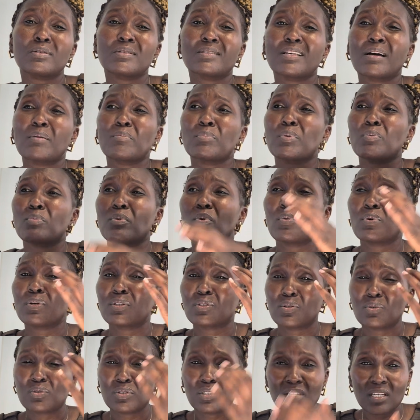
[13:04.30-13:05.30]
Some people
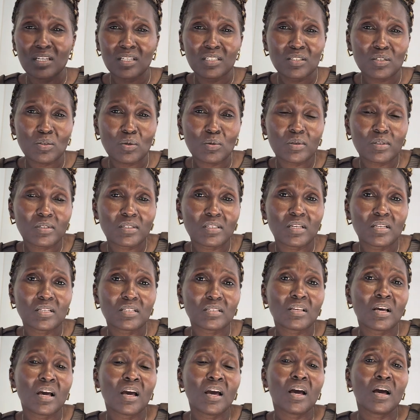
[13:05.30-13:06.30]
want to change
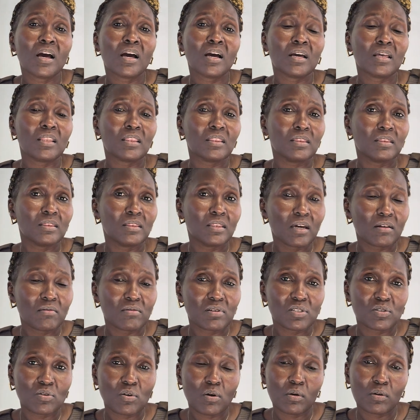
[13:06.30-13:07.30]
courses. There
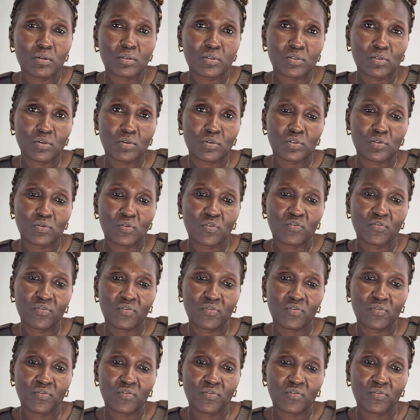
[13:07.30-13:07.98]
is all sorts